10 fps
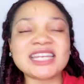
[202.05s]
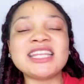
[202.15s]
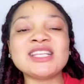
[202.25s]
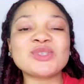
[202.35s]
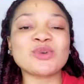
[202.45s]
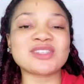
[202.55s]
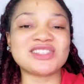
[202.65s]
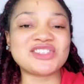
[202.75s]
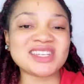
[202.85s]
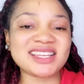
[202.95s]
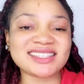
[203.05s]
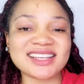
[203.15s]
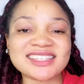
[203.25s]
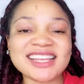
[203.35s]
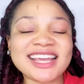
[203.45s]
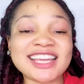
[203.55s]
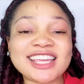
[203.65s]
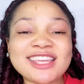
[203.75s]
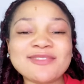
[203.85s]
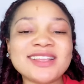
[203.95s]
This was Jesus
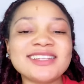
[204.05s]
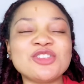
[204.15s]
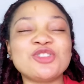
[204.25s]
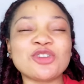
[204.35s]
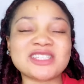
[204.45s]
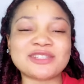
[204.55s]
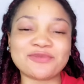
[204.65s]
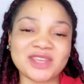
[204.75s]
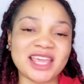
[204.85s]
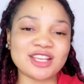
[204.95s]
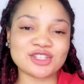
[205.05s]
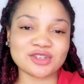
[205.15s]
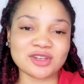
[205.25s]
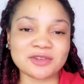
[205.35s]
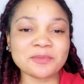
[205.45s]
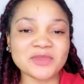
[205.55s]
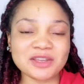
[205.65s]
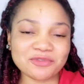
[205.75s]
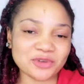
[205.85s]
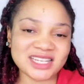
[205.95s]
giving justification
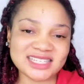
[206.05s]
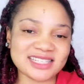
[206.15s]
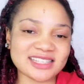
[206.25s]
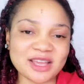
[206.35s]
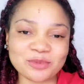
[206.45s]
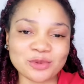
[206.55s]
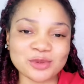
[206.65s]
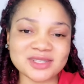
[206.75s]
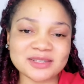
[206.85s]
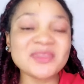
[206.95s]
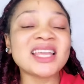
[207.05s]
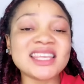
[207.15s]
for the disciples.